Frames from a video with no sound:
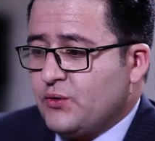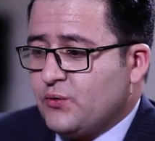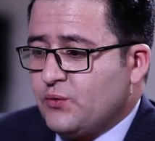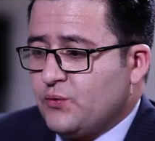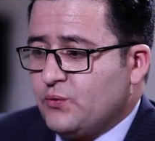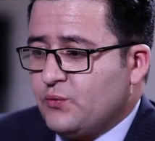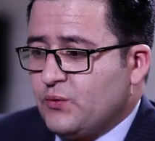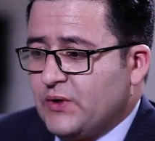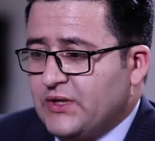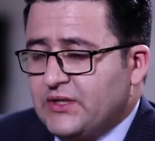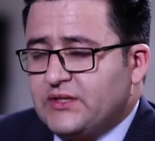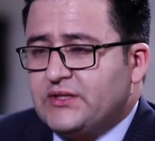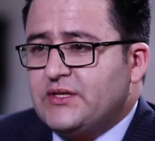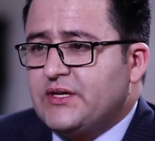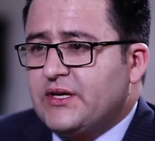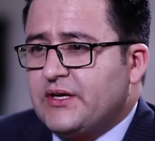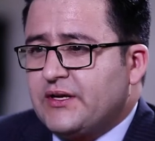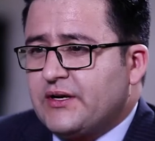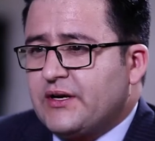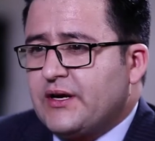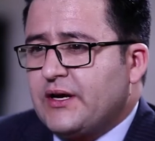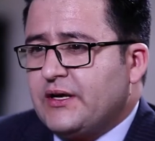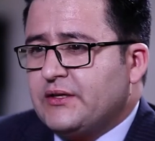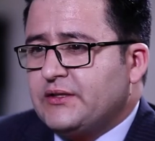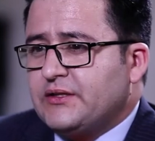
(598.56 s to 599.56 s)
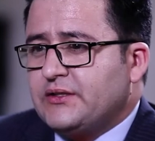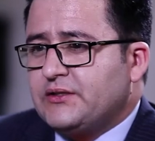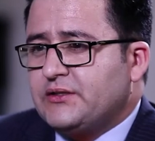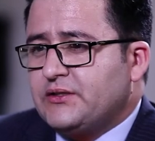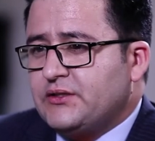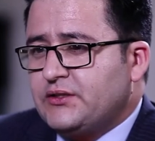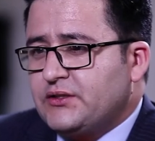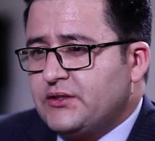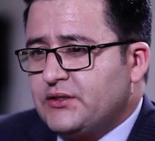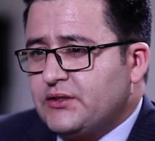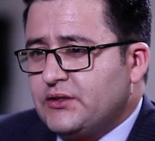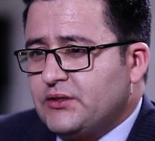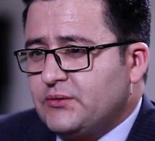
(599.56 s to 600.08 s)
Will there any
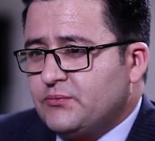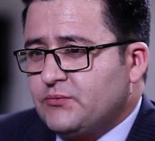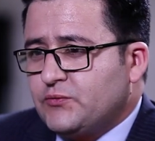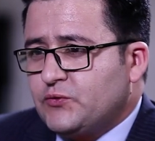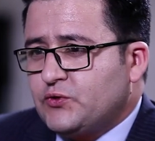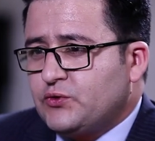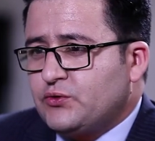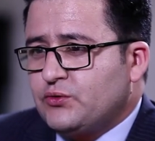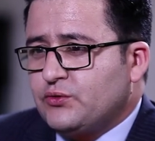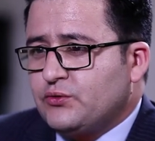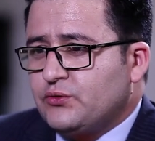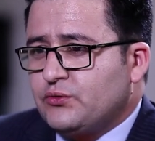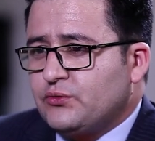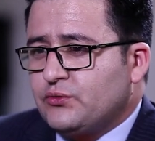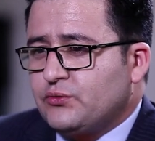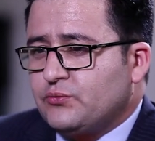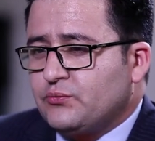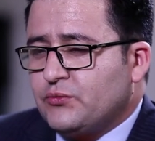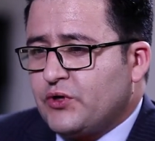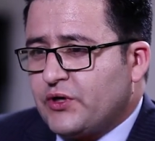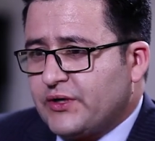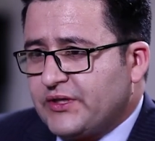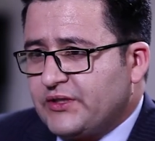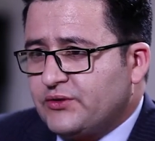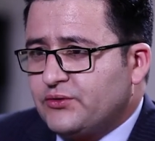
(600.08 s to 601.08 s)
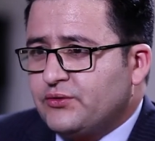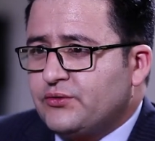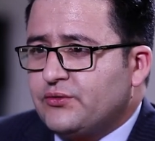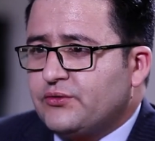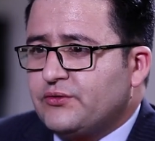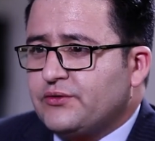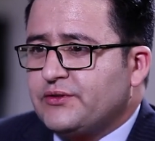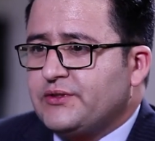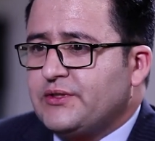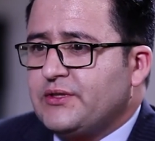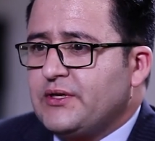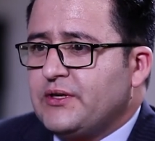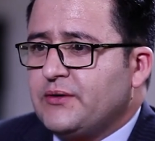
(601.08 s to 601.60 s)
team to monitor
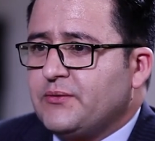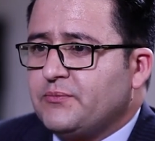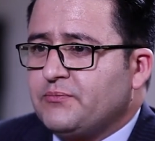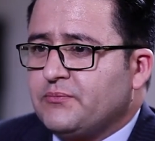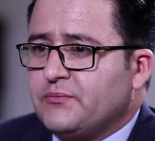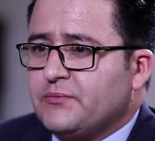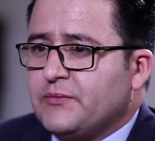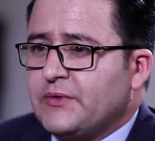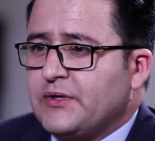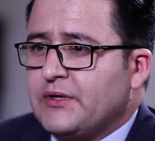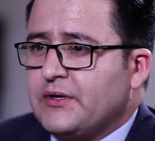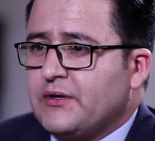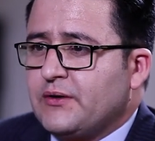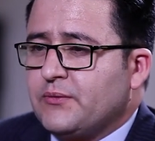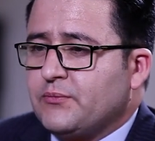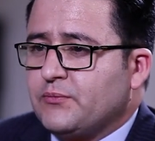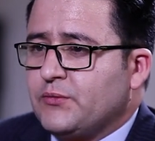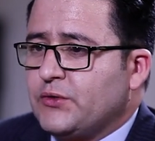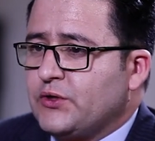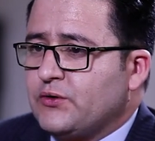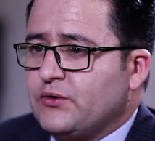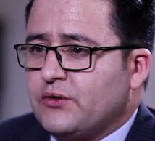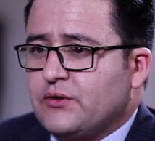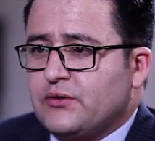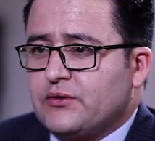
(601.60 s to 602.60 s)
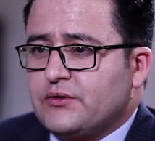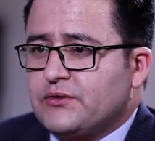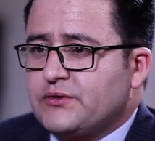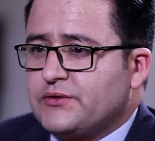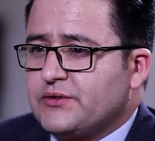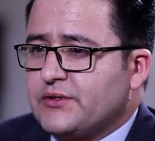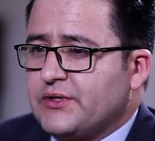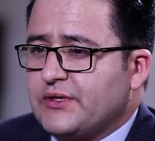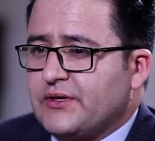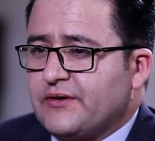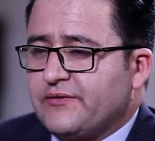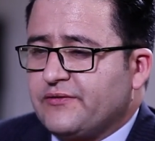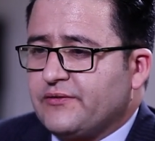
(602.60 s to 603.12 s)
them because
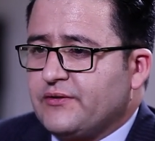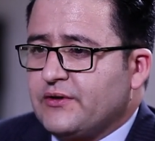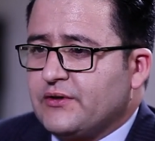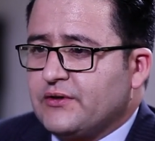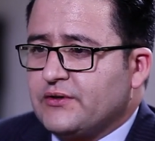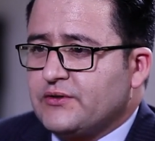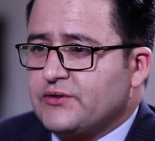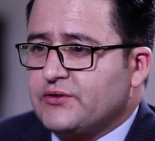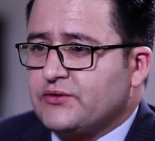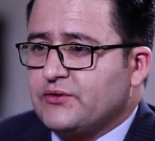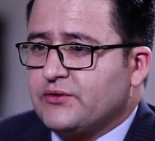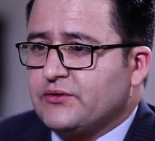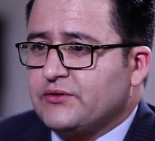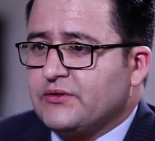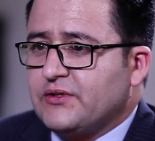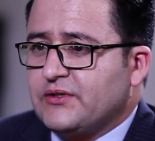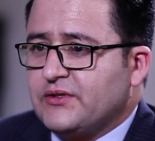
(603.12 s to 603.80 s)
in Afghanistan the